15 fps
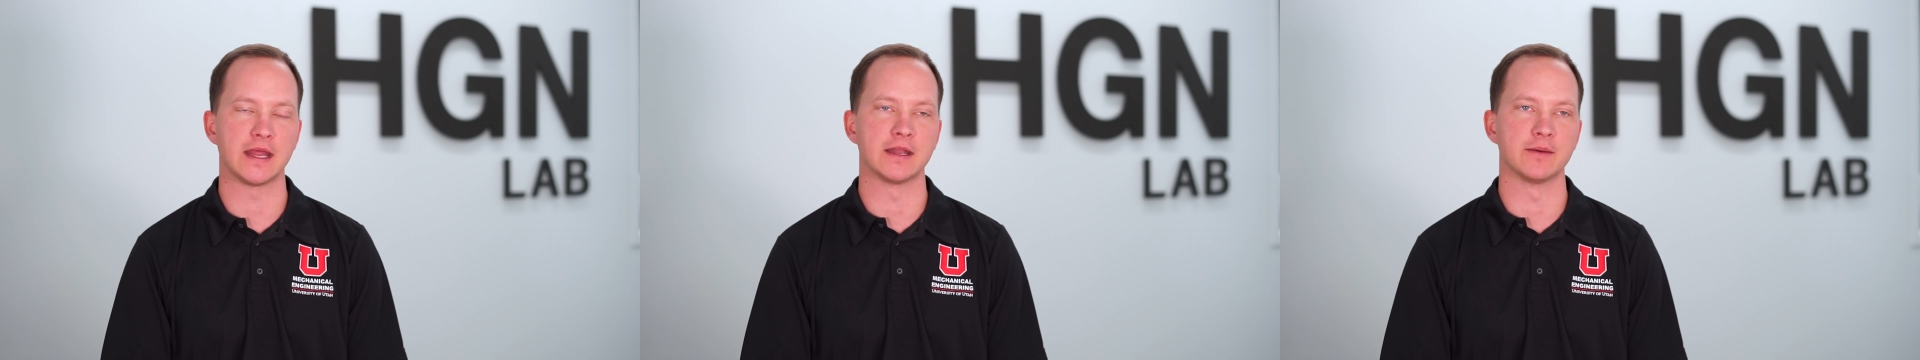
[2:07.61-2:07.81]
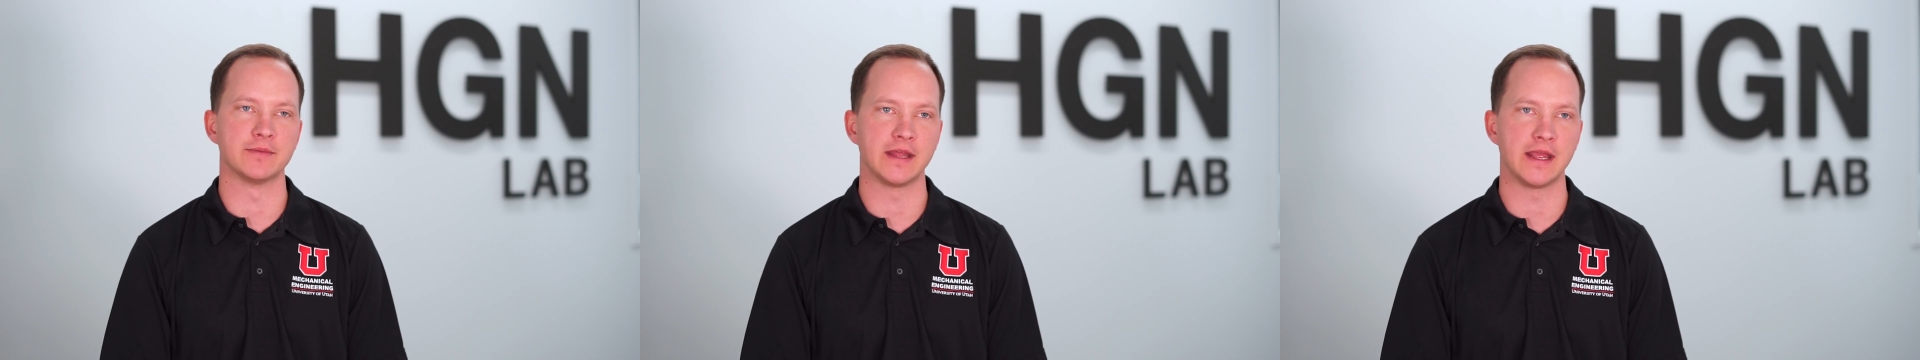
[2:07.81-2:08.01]

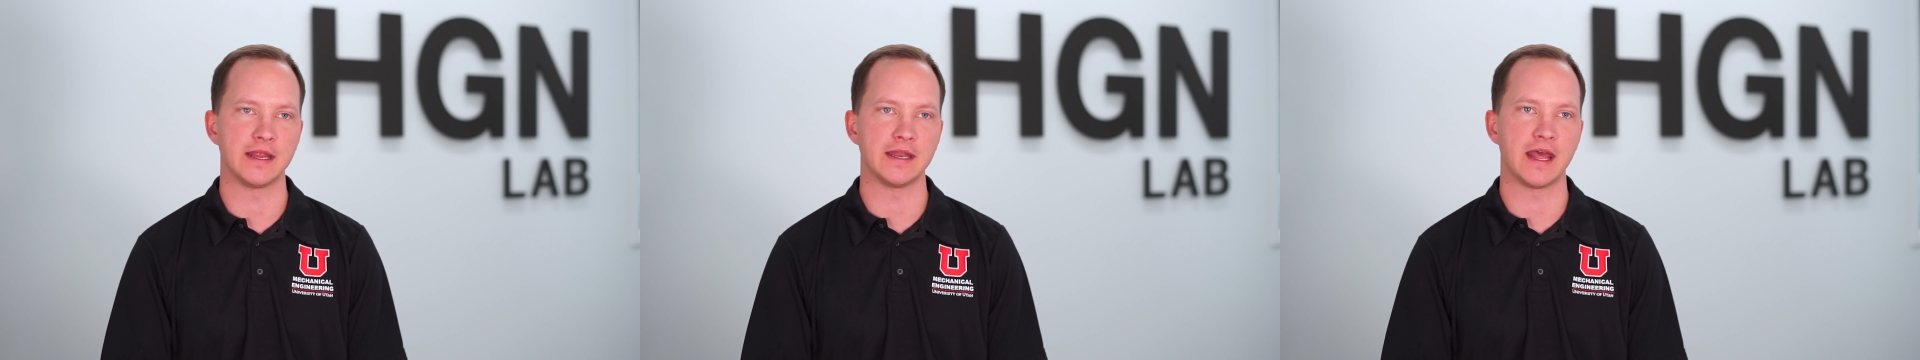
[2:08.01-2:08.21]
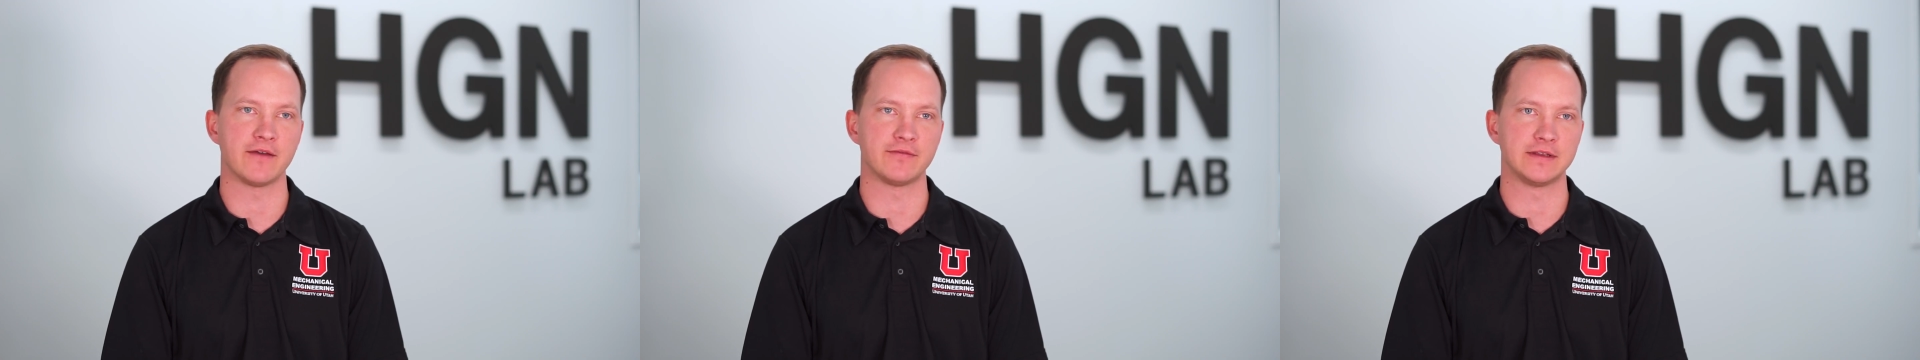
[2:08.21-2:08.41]
and
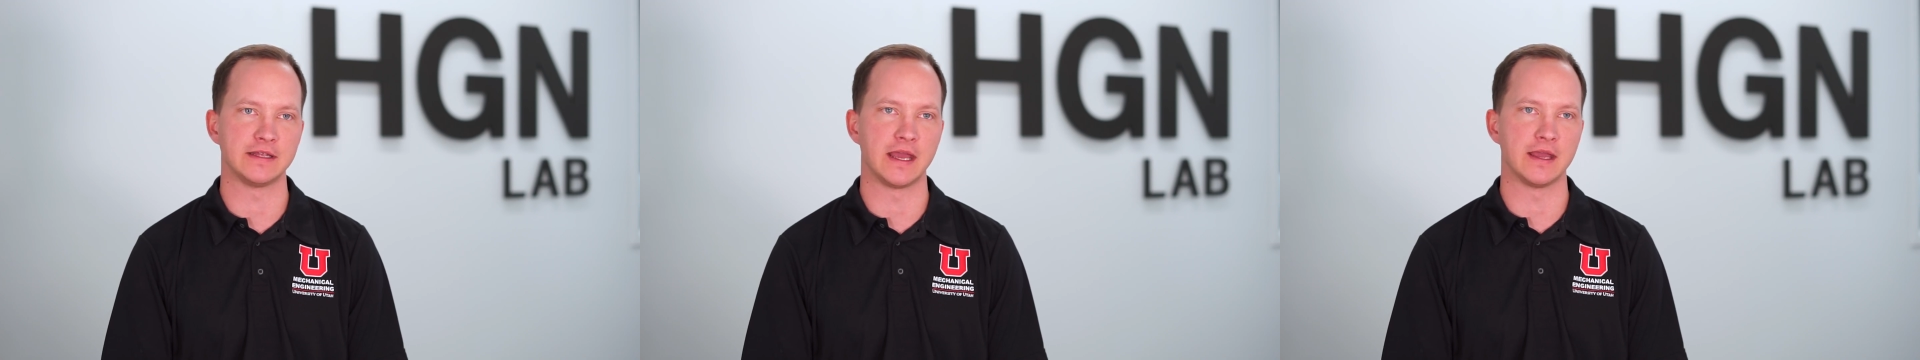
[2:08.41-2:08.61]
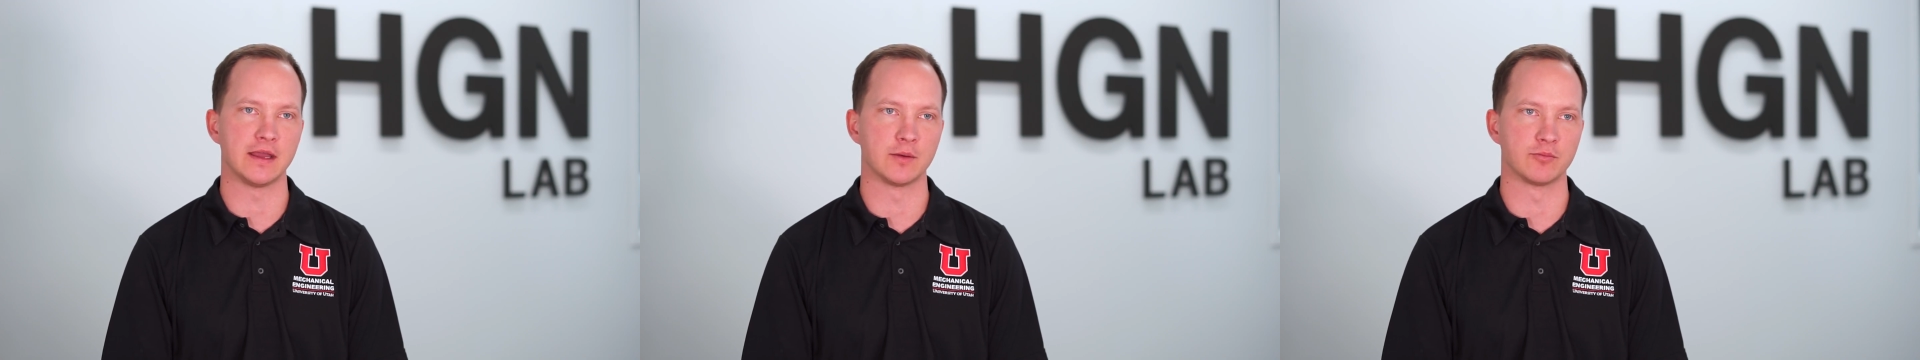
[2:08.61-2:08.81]
obtain
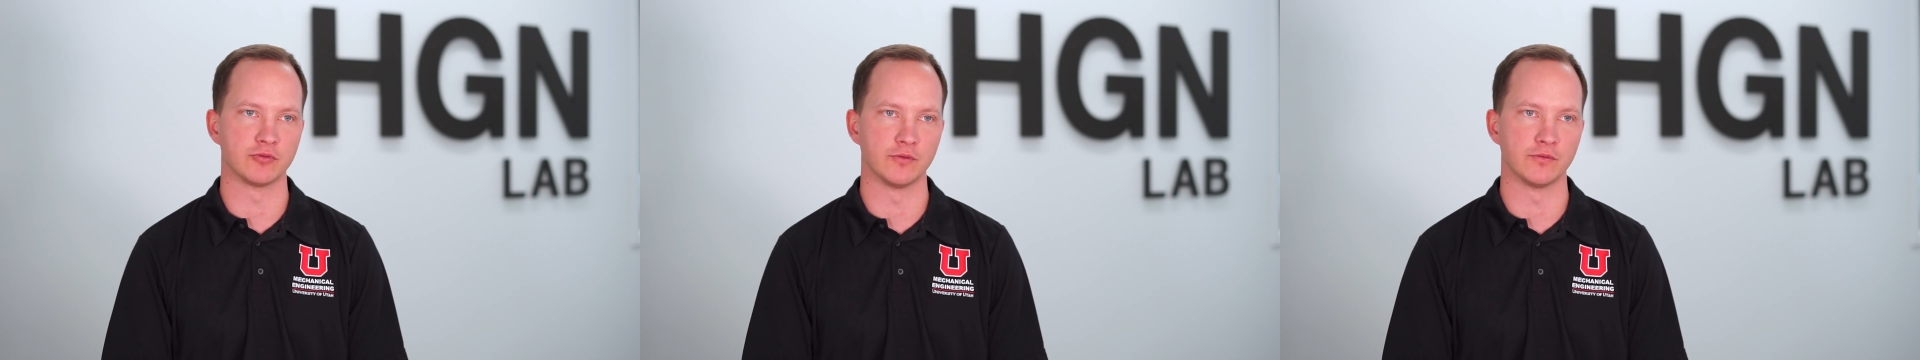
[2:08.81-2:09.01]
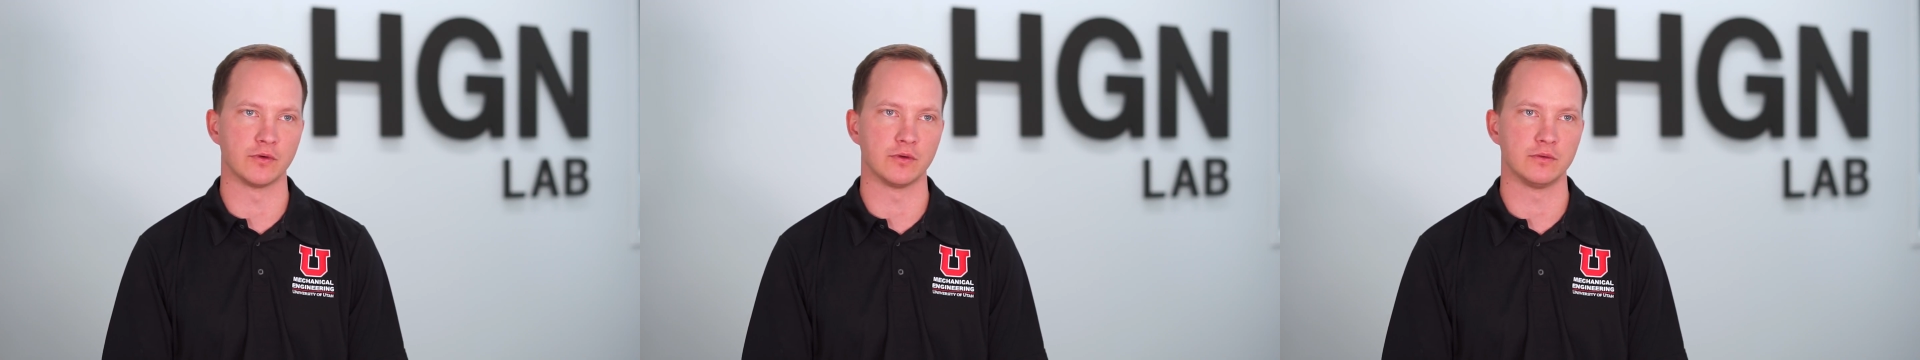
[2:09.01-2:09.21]
FDA
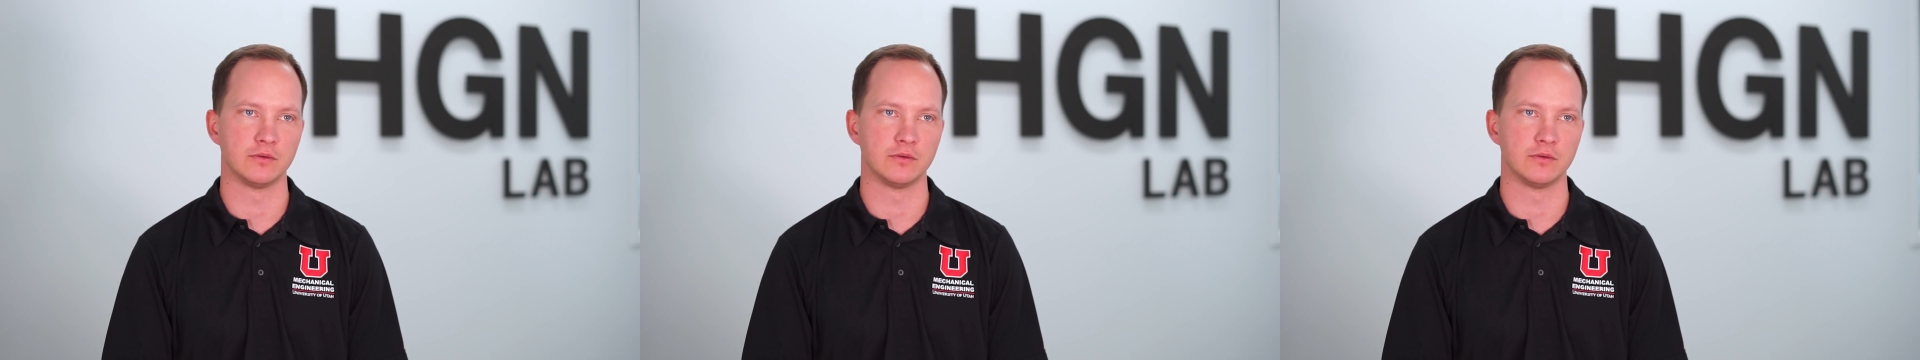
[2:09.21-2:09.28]
approval.